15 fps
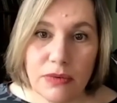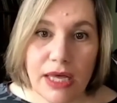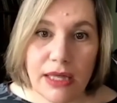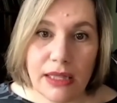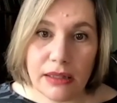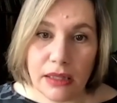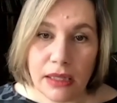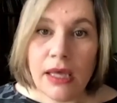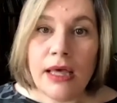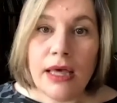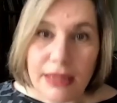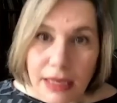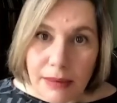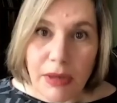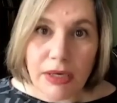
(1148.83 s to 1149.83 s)
They might want
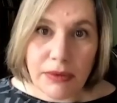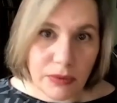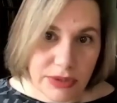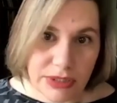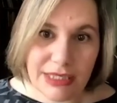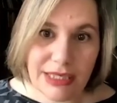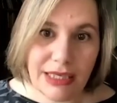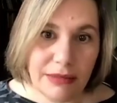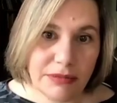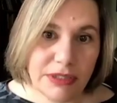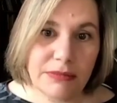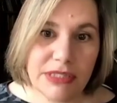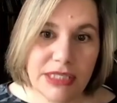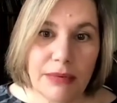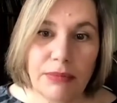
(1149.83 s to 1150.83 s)
to keep some
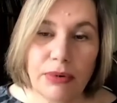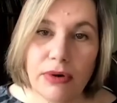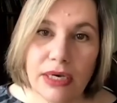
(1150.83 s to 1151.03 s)
separation.